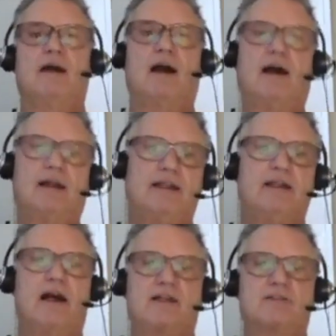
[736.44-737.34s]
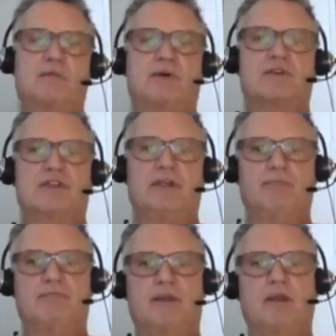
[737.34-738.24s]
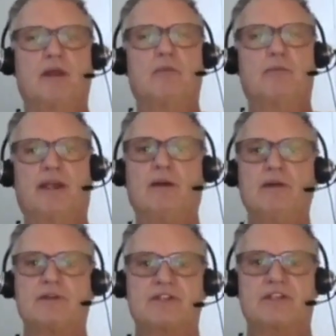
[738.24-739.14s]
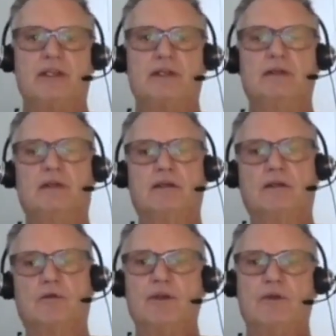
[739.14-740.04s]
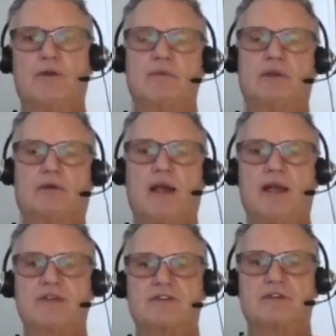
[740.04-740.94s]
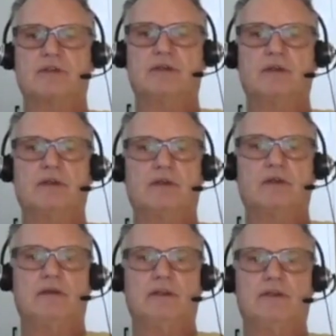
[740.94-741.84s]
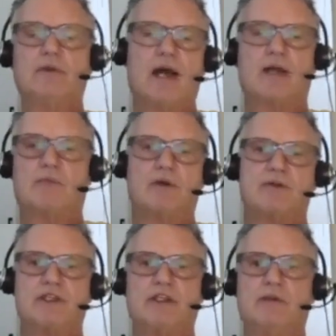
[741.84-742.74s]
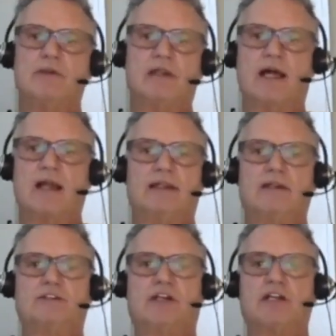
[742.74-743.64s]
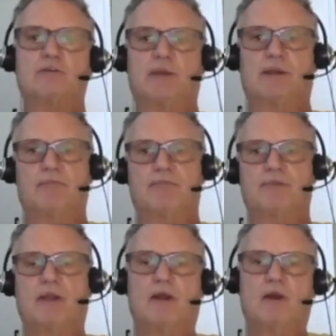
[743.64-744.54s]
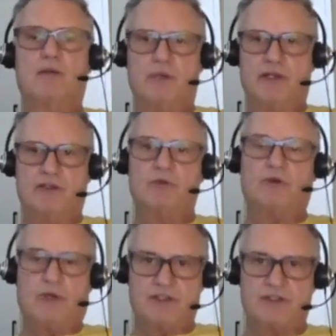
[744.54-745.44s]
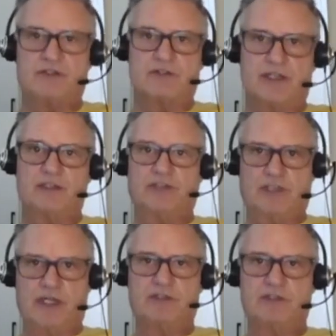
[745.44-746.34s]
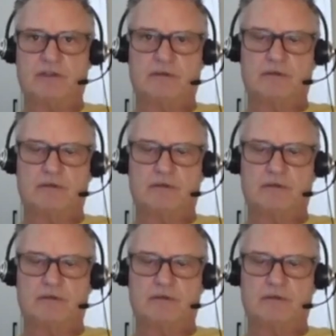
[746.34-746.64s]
I need God's mercy. But here you see, when you come to Christ, you got mercy. You did not get judgment. But do Christians get judged?